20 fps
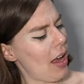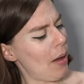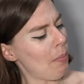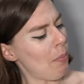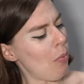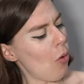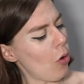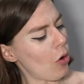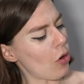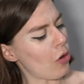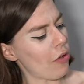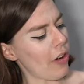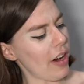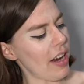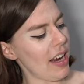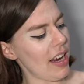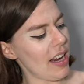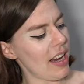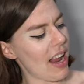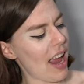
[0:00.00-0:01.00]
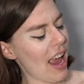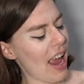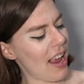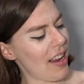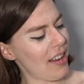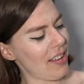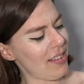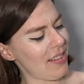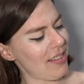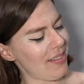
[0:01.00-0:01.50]
more green,
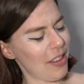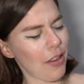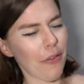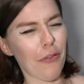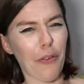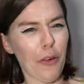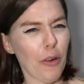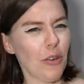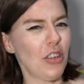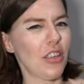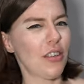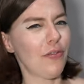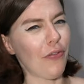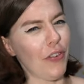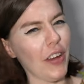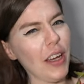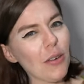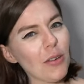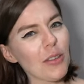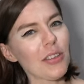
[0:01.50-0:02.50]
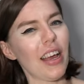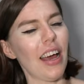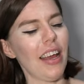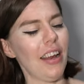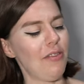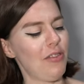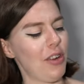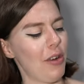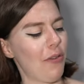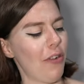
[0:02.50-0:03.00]
and the fruit just feels kind
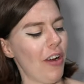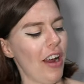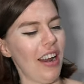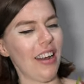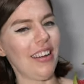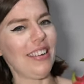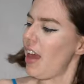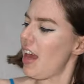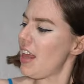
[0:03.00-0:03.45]
of different.